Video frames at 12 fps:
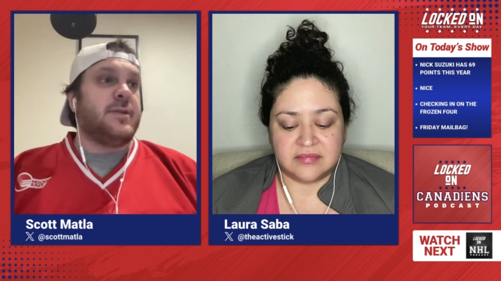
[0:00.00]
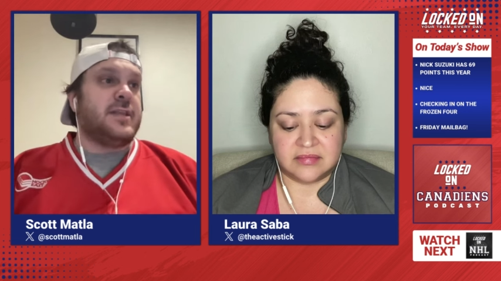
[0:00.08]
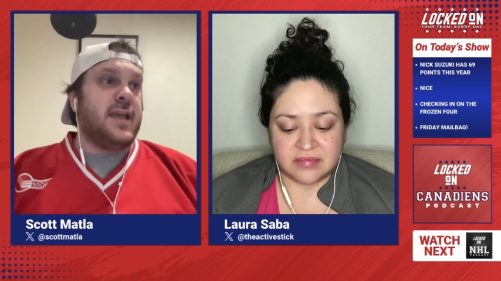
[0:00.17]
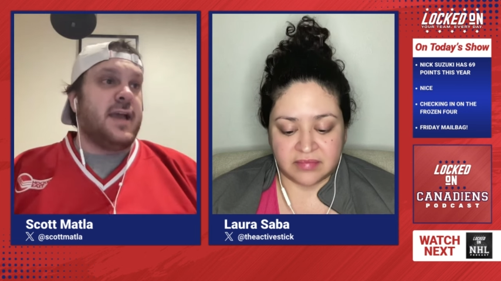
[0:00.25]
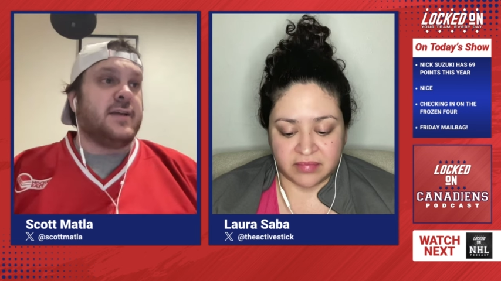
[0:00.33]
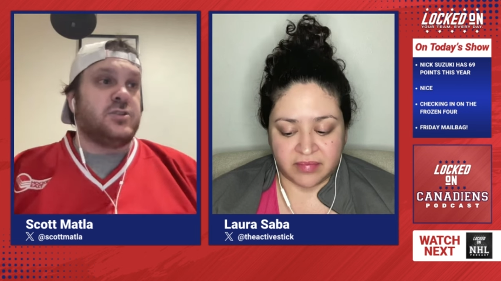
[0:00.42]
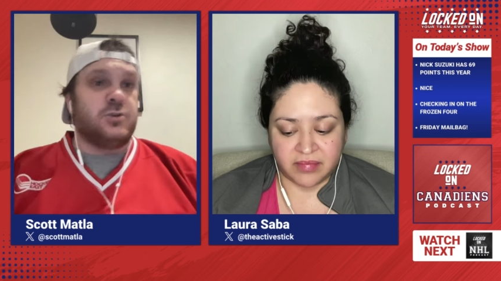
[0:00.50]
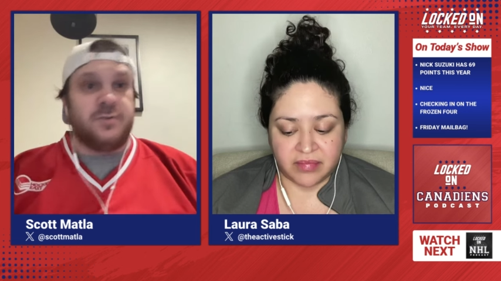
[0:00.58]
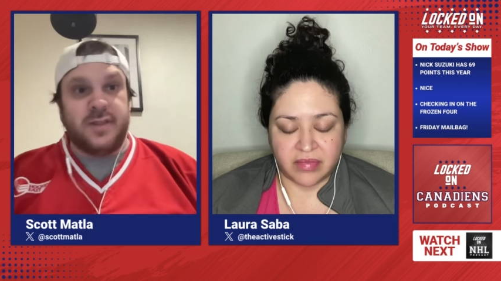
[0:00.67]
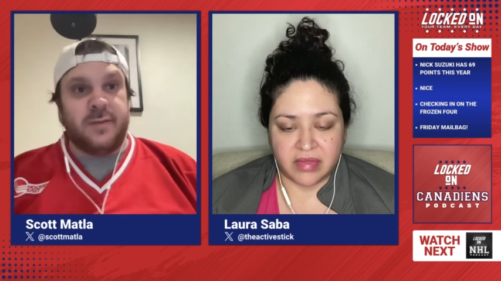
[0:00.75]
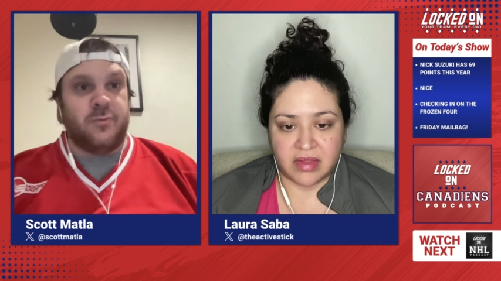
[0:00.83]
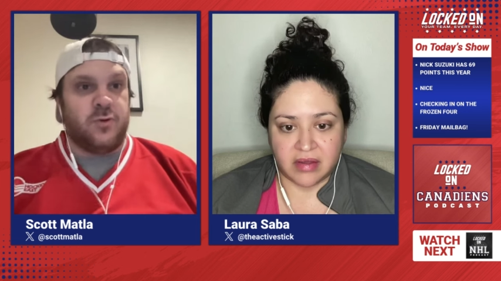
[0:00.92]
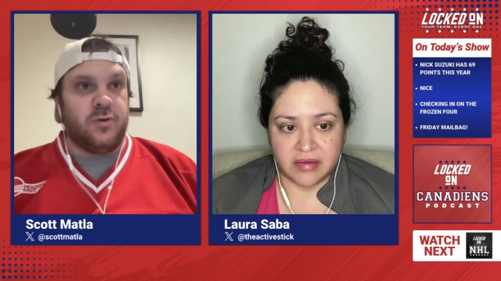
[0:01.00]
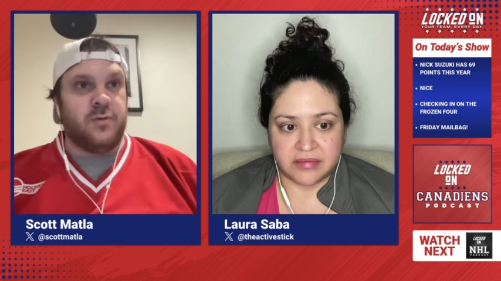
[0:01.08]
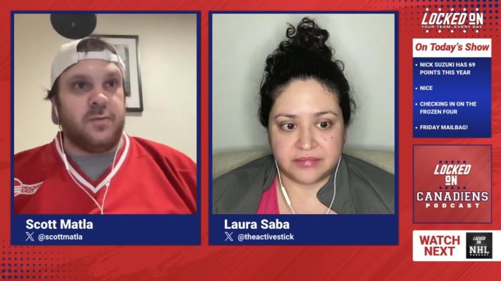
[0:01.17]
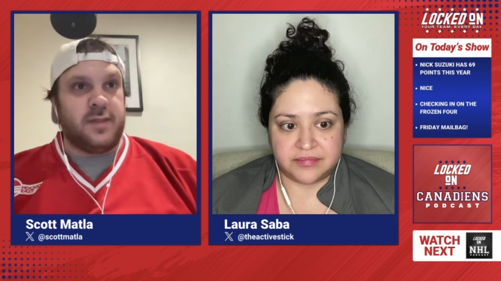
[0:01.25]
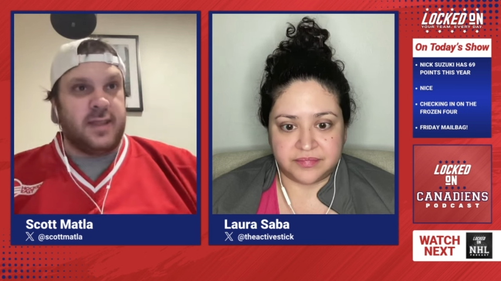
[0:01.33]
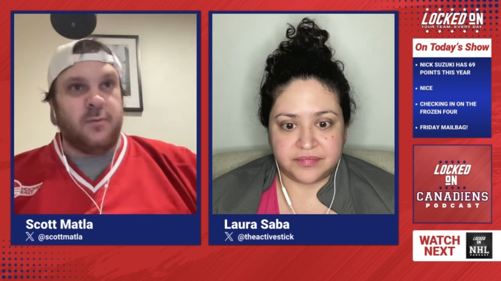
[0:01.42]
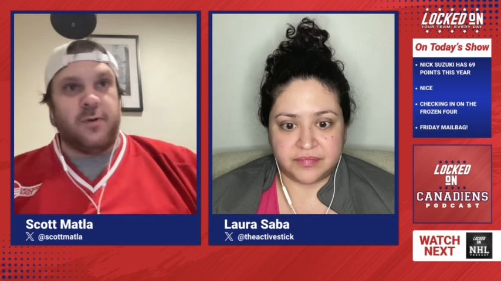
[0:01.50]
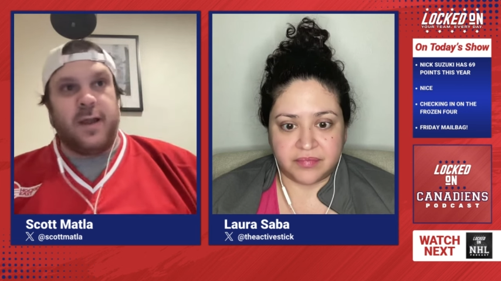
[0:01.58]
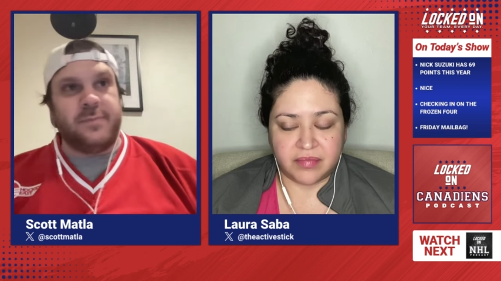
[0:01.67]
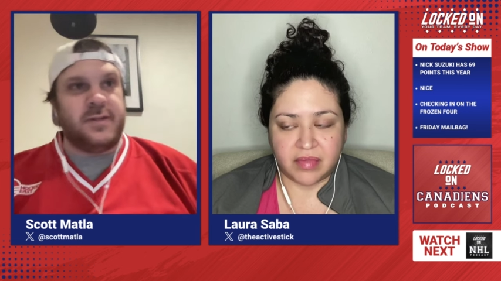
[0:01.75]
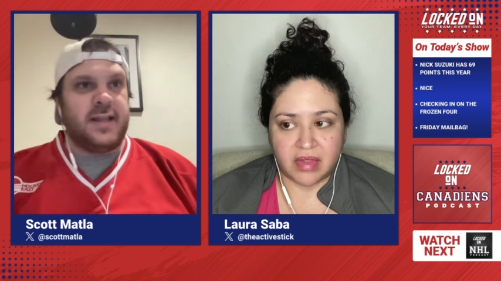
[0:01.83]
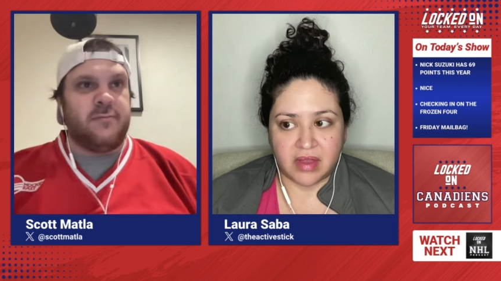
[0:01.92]
Speaker 1: And yeah, two of them were they were
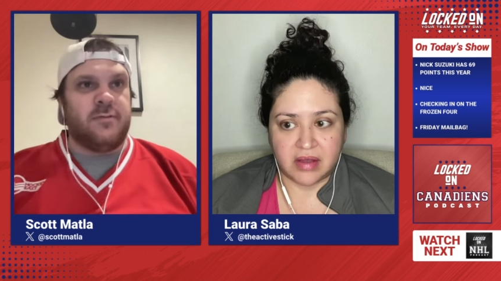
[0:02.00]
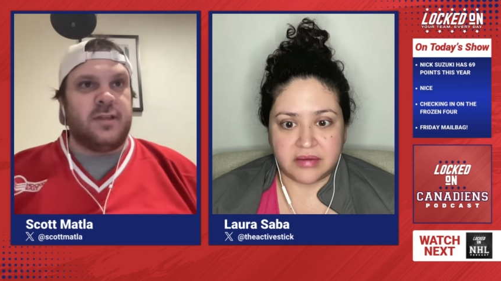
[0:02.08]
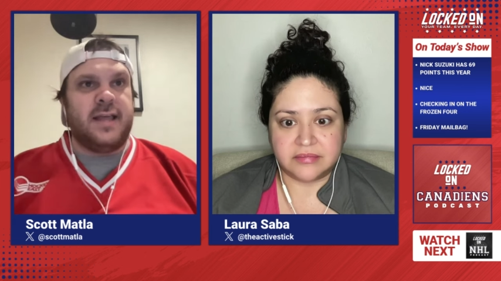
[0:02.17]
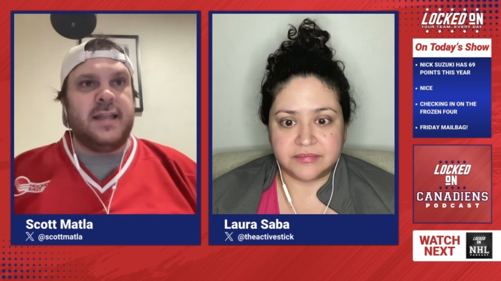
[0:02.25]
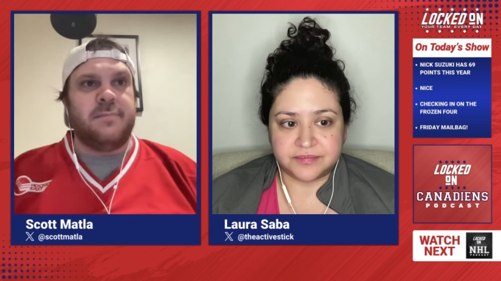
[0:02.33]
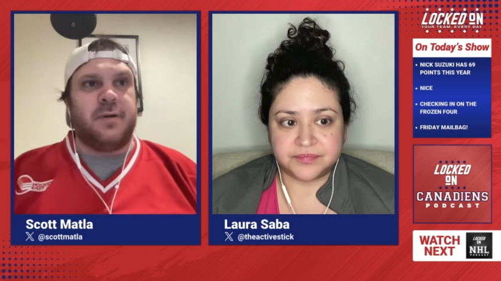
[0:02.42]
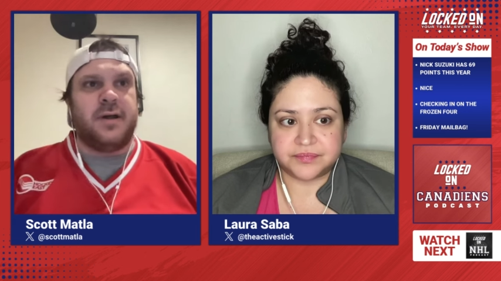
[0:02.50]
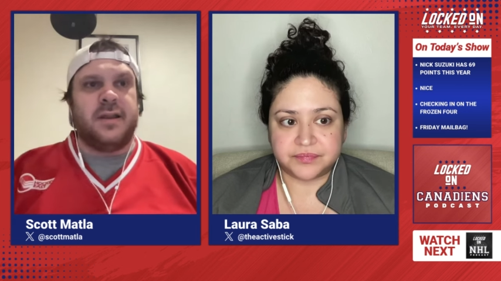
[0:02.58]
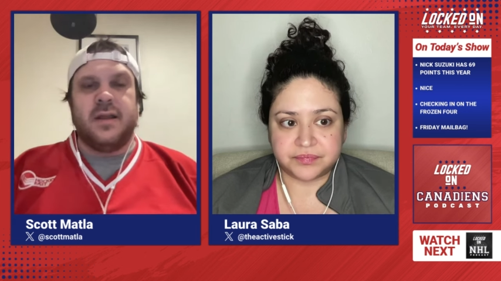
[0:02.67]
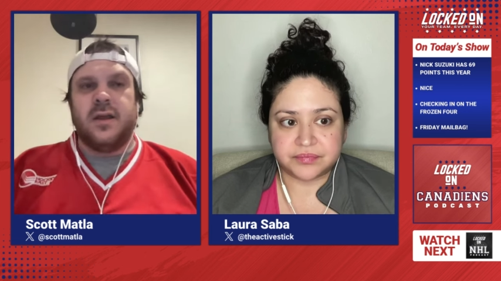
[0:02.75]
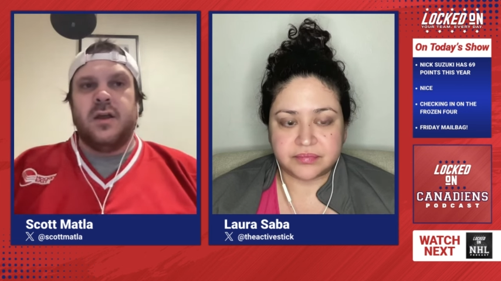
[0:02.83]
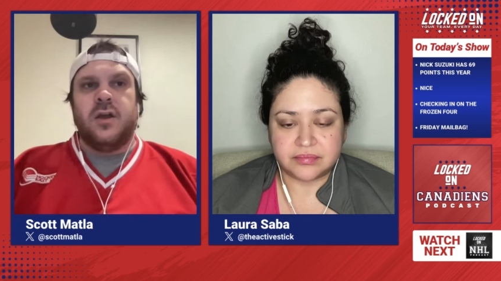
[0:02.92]
empty net related, but